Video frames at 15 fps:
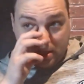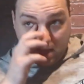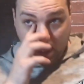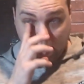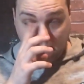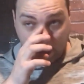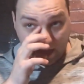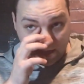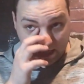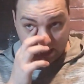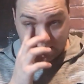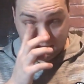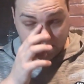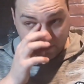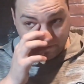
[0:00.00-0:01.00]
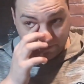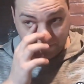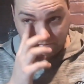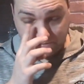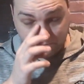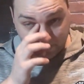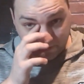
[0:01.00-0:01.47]
And
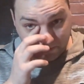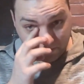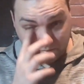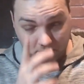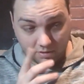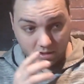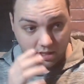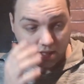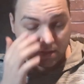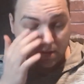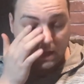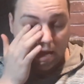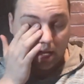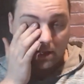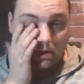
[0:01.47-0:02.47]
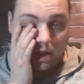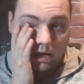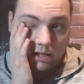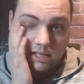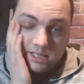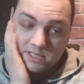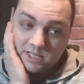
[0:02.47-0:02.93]
that kind
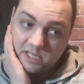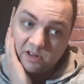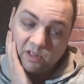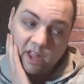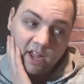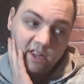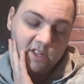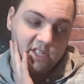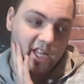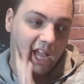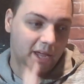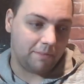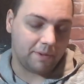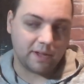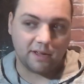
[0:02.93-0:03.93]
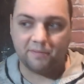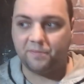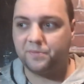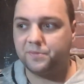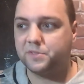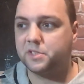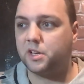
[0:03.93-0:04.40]
of leads into like
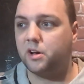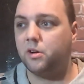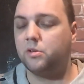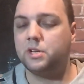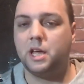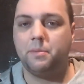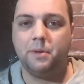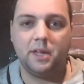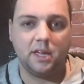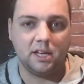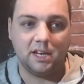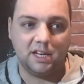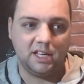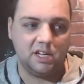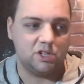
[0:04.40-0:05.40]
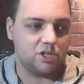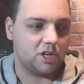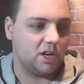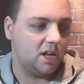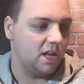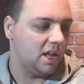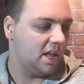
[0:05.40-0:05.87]
taping. So taping and
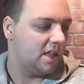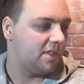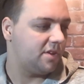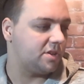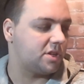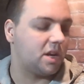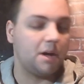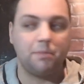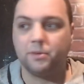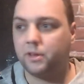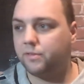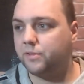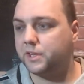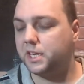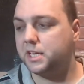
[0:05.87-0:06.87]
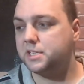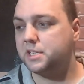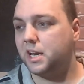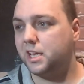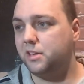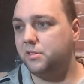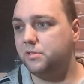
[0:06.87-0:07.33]
adhesion. There's a couple different things
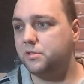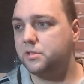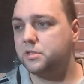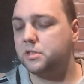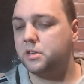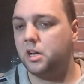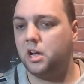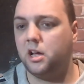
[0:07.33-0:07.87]
that I use.